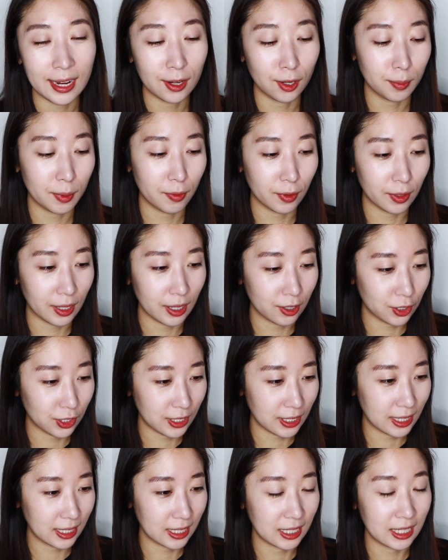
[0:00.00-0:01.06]
it'll be really
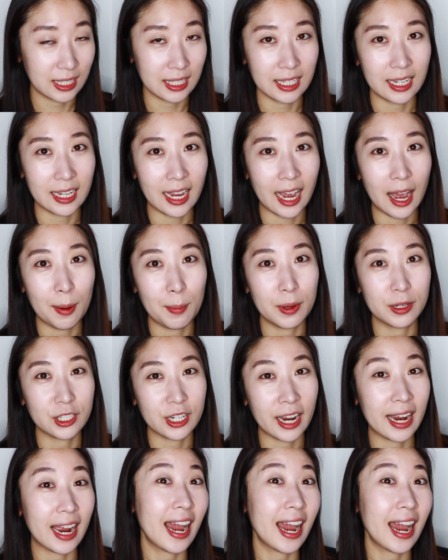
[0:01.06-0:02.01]
interesting to see how much I